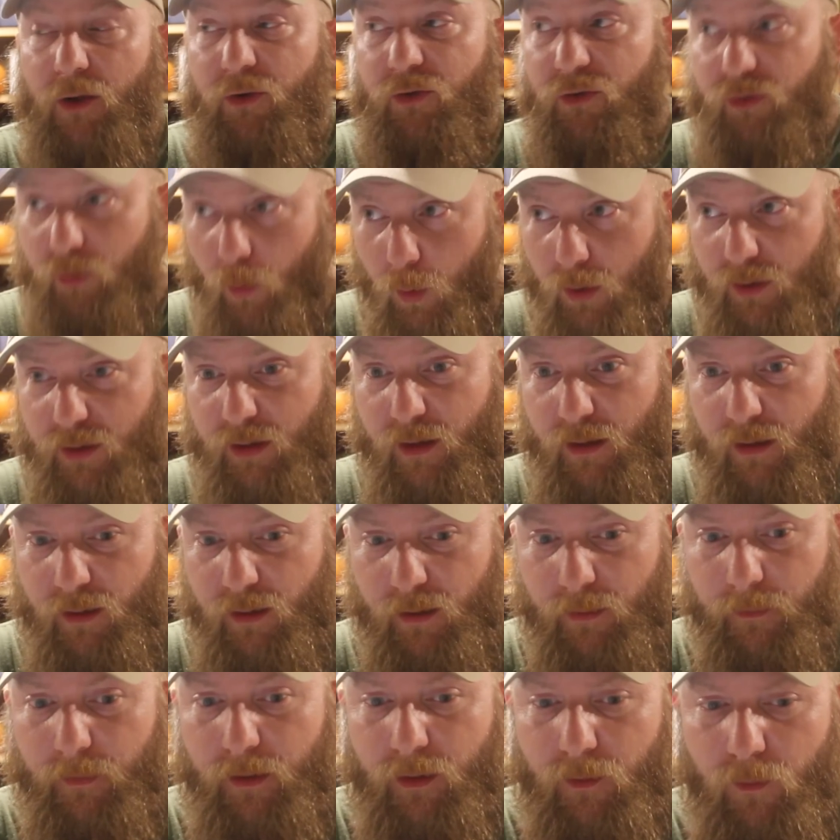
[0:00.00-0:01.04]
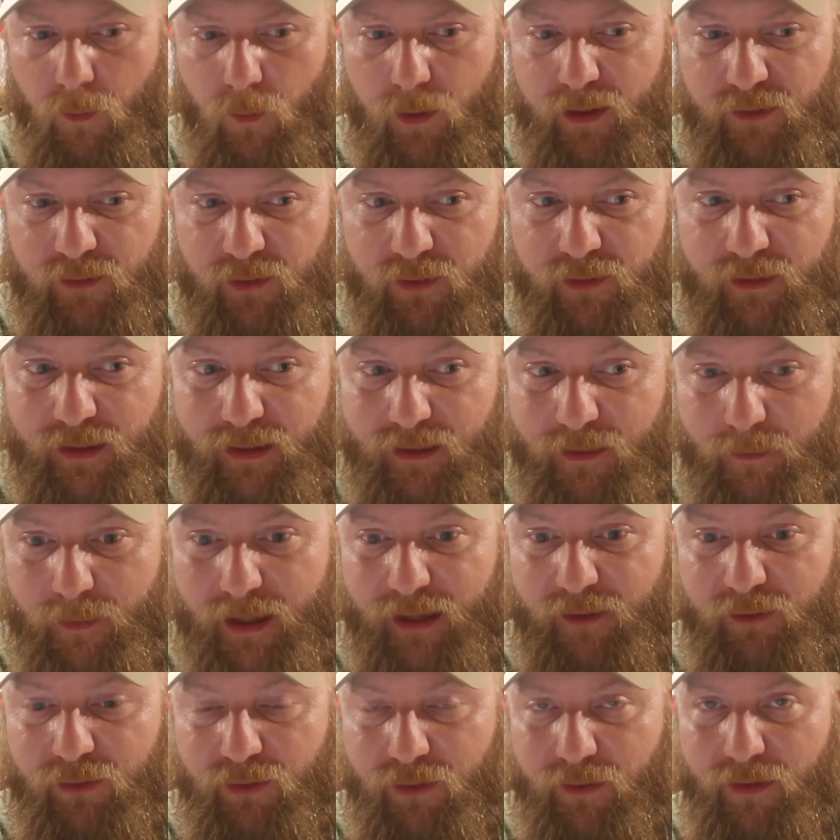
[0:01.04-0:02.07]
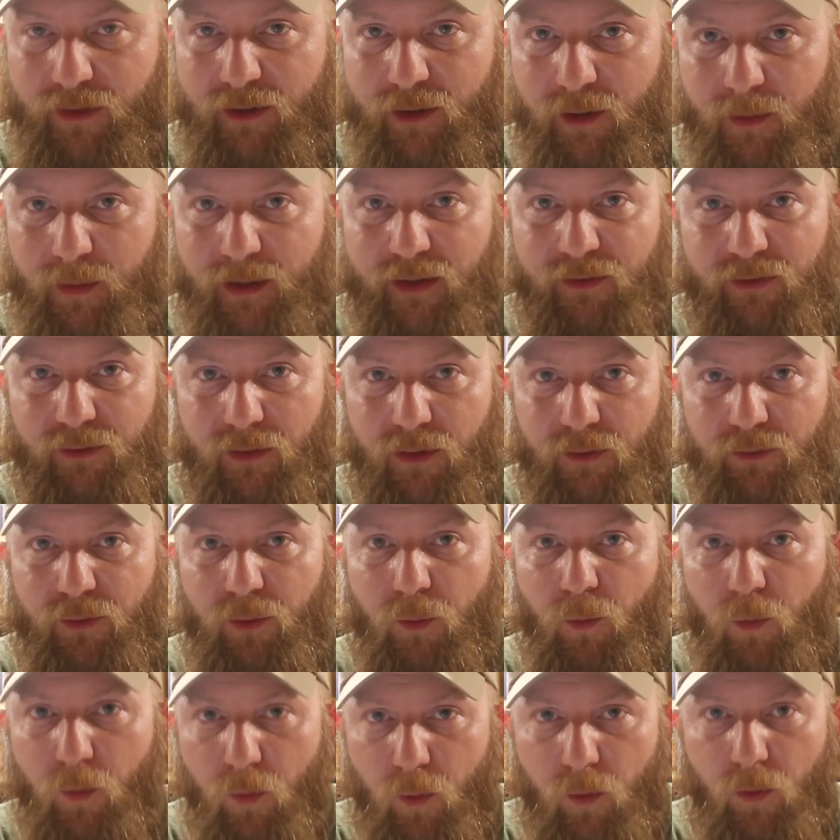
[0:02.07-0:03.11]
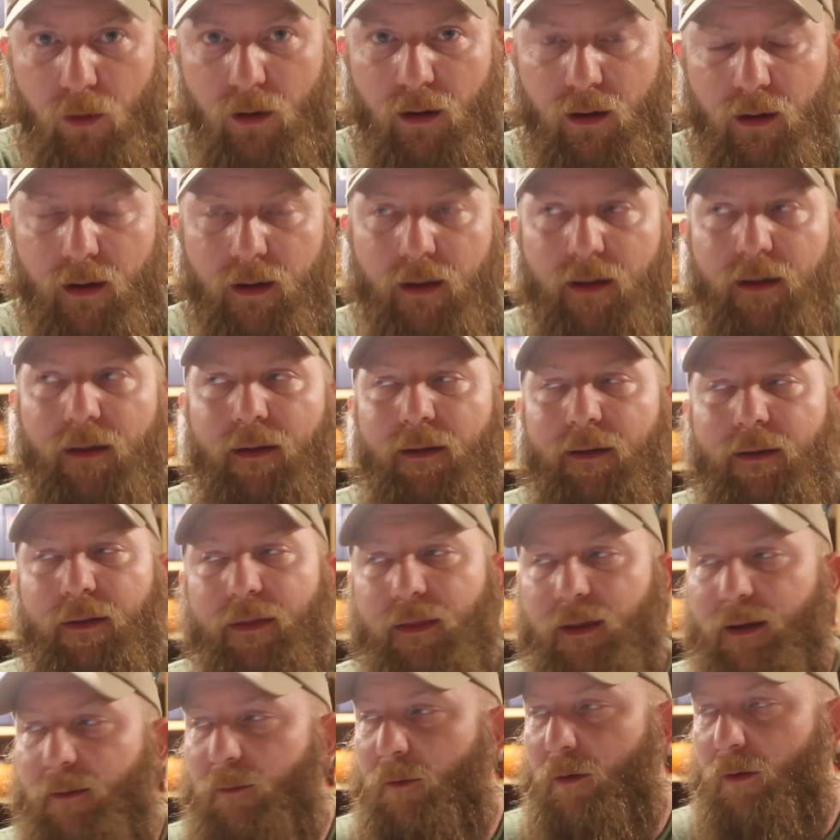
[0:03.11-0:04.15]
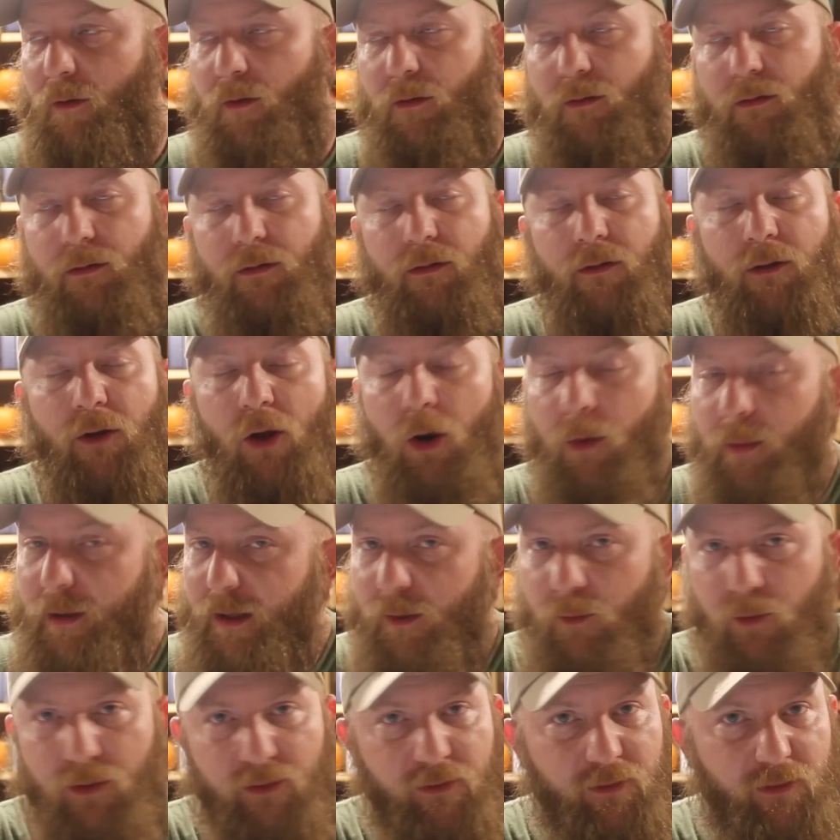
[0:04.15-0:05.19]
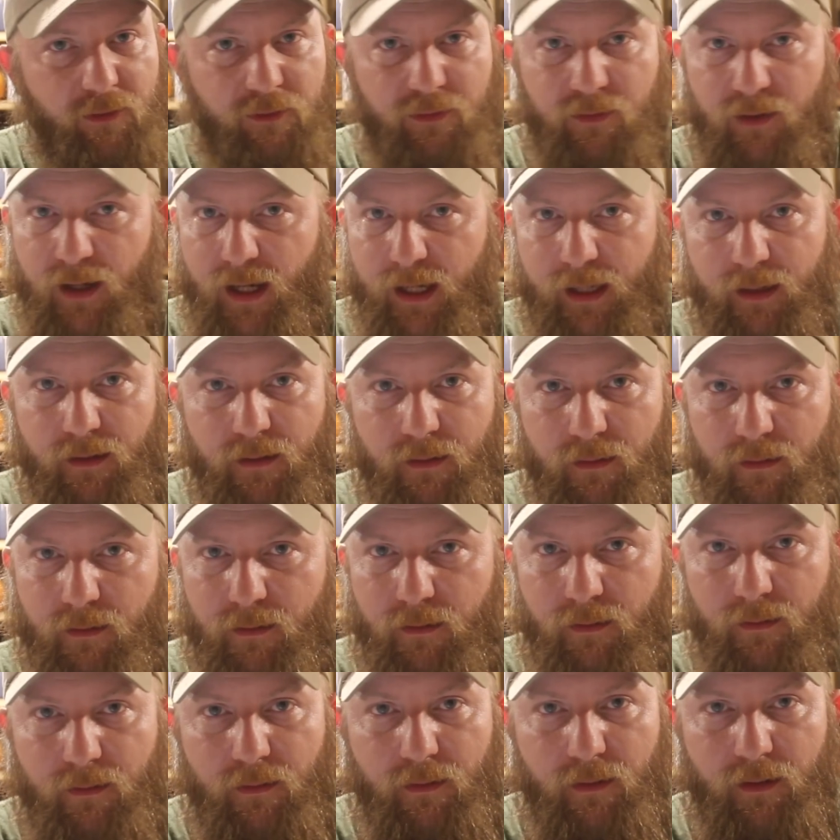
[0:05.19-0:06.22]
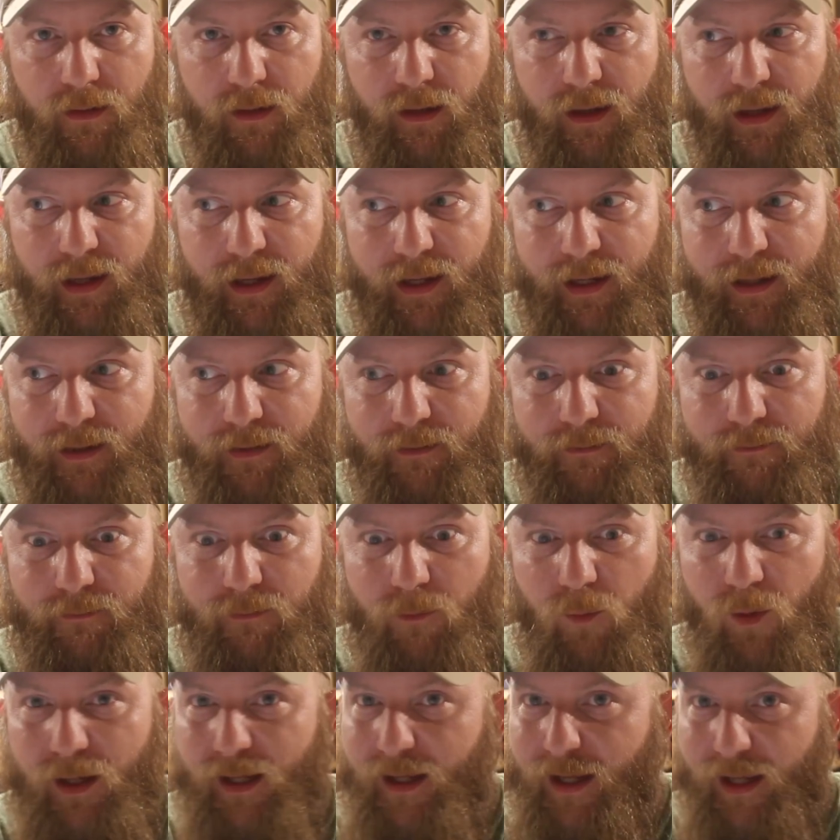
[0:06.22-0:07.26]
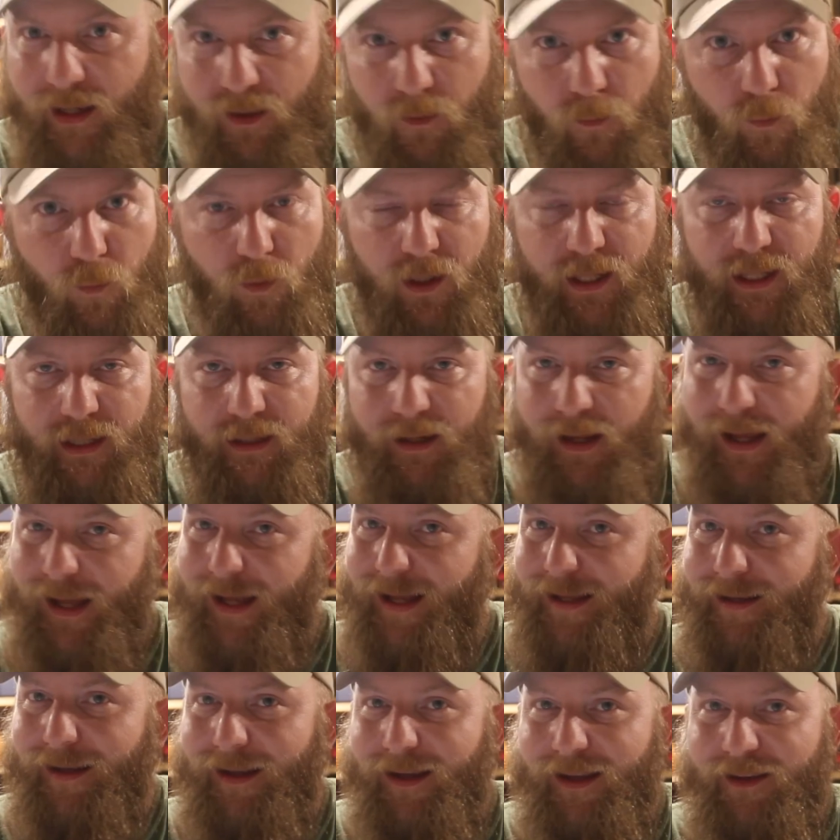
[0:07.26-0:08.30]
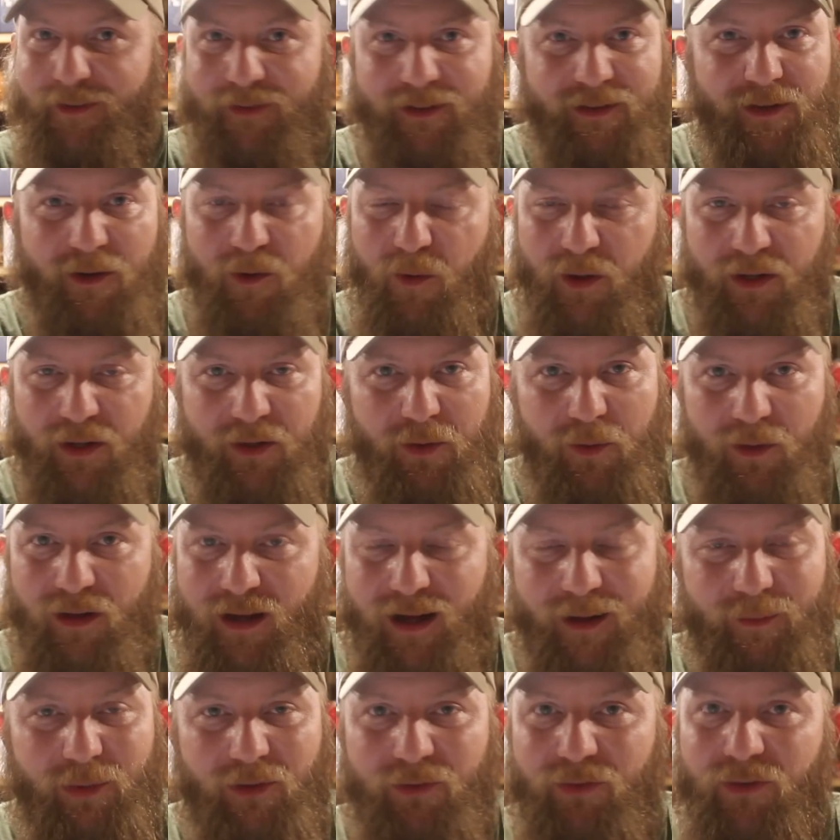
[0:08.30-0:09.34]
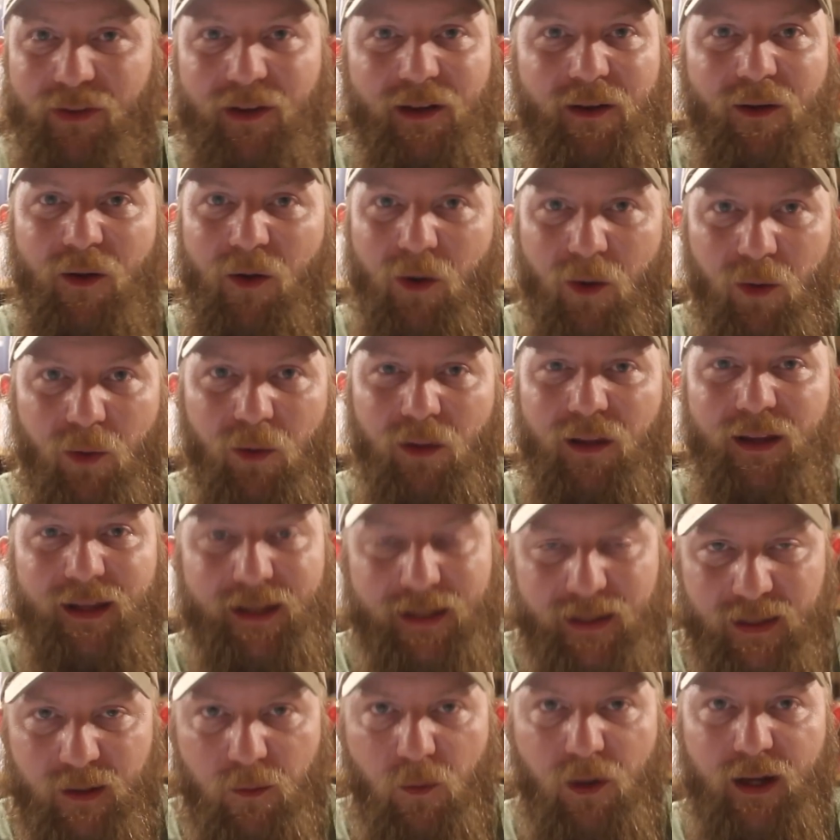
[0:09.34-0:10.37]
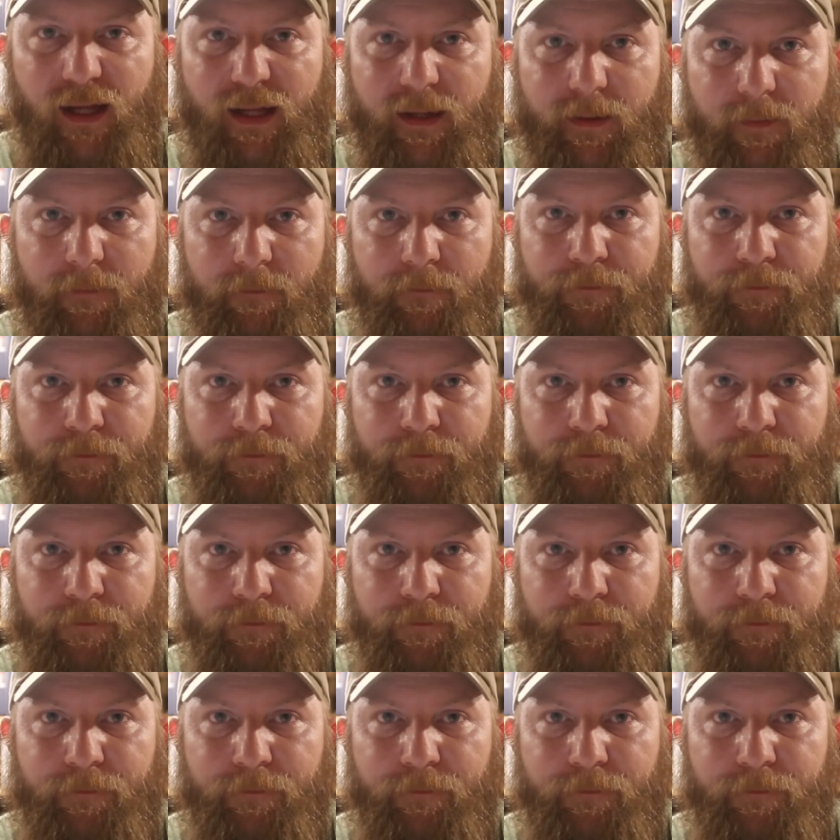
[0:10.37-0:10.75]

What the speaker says: Short term, we just need to make sure that nobody starts a war that nobody wants to fight, and we can't win, and isn't going to accomplish the goal anyway.